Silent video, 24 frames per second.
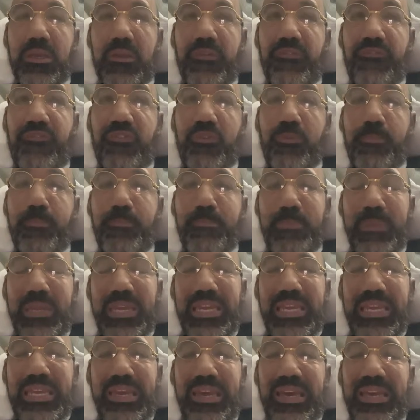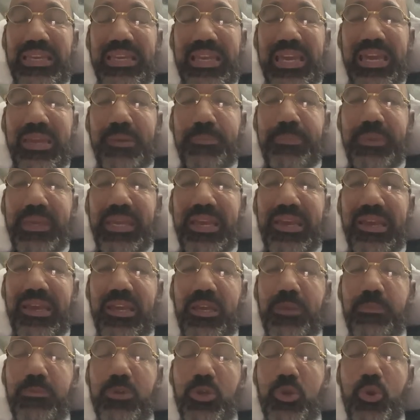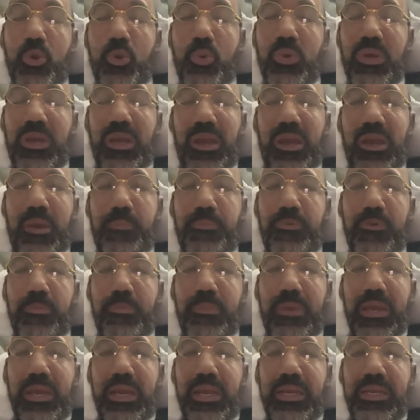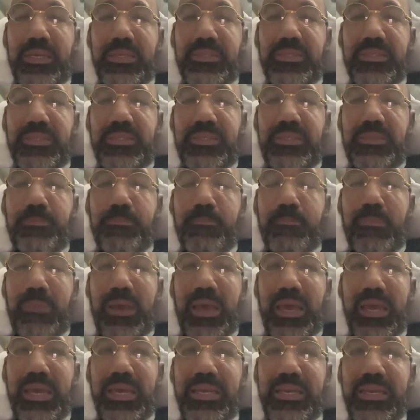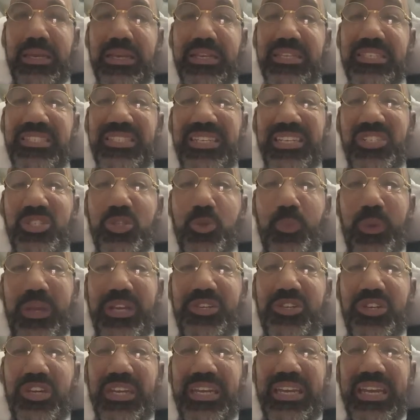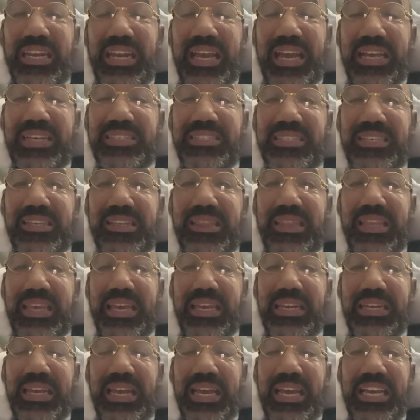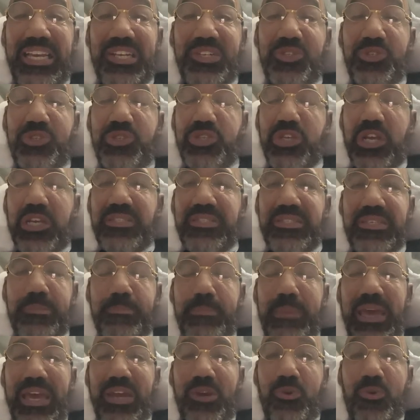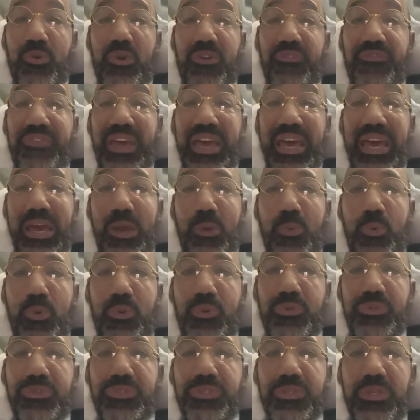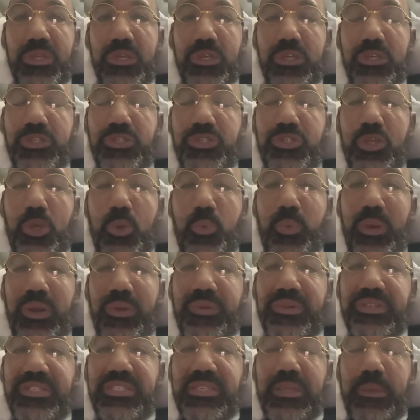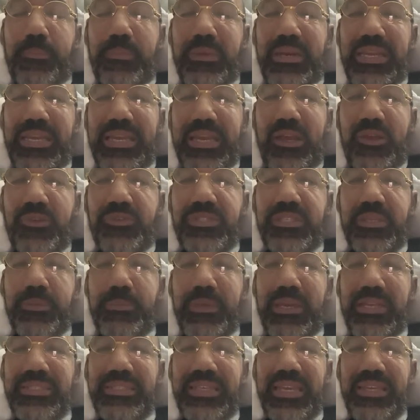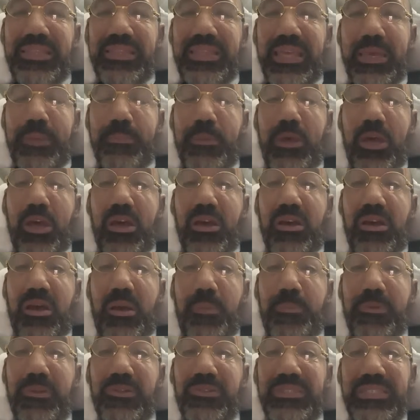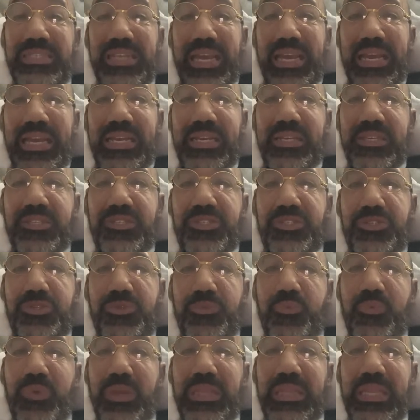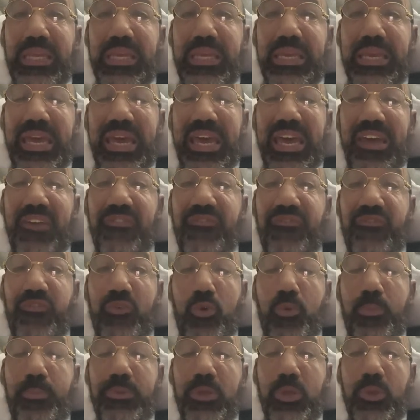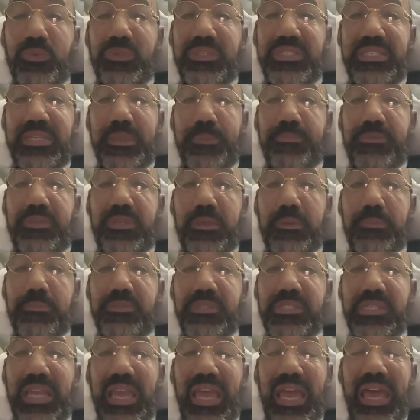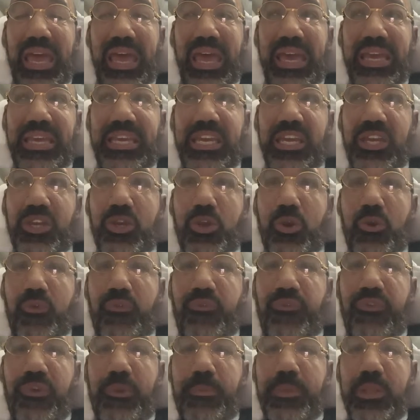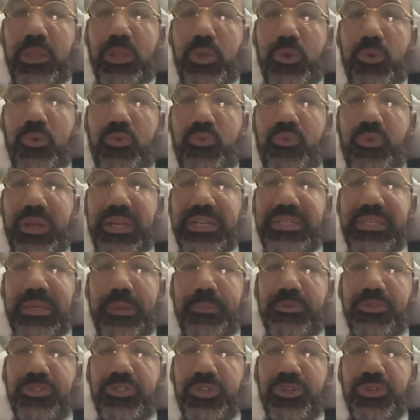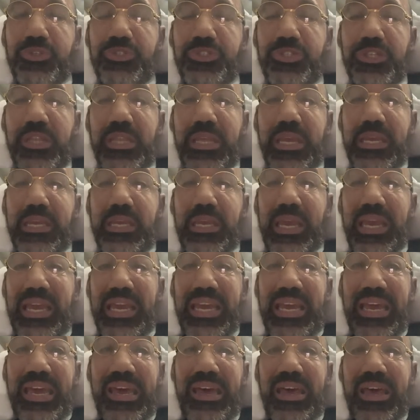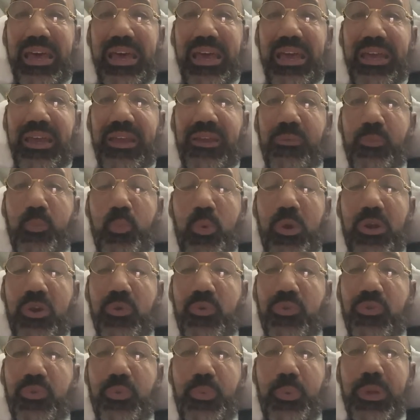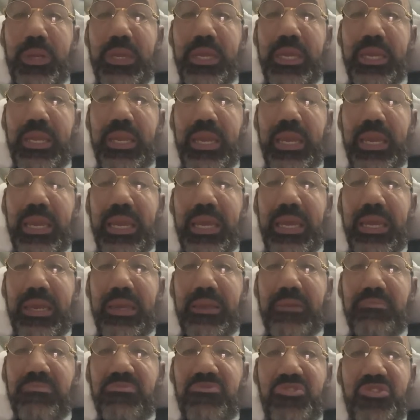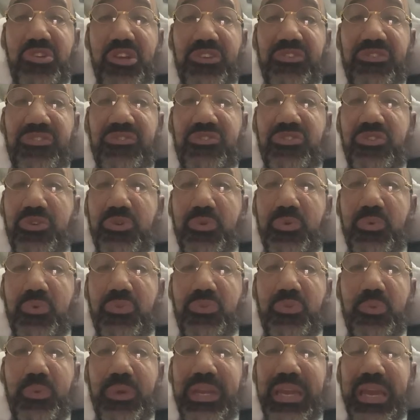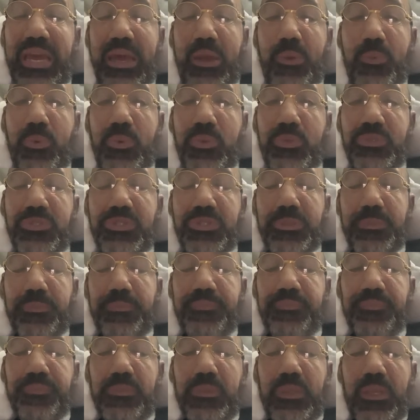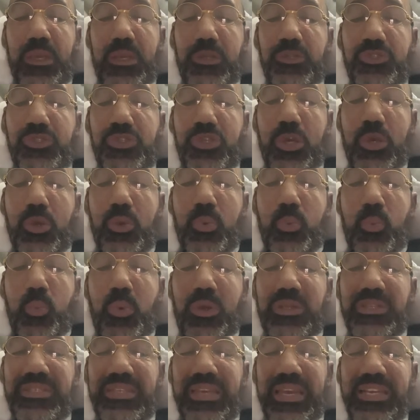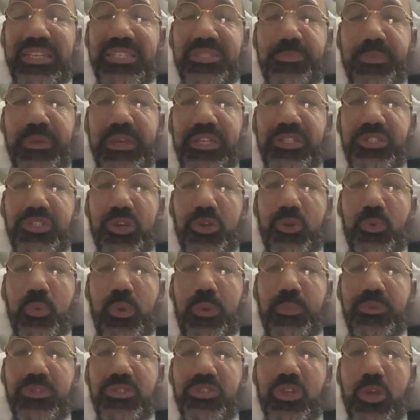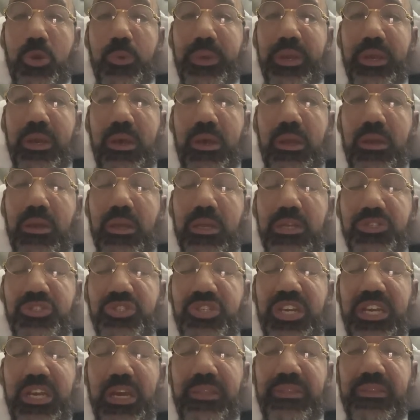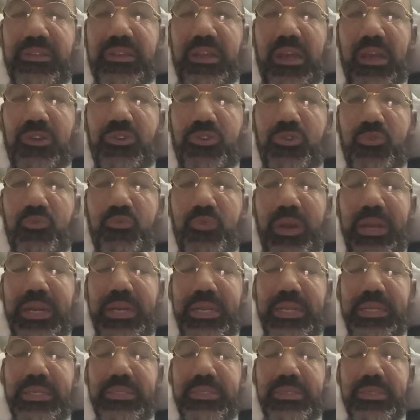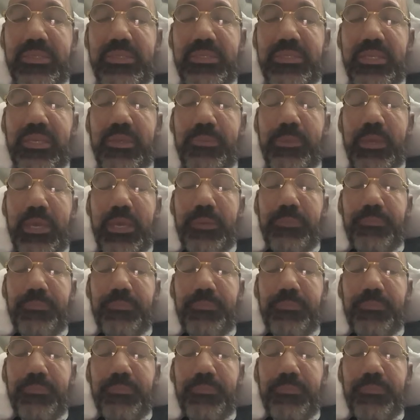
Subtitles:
for me, again, being immunocompromised, my situation can escalate in just a matter of hours. So, whereas somebody else, it may take them a couple days to really have full blown symptoms, I can go from a low grade temperature to like a high 103 in just 2, 3 hours. So, once I explained to her what was going on, she got the doctor right in to see me.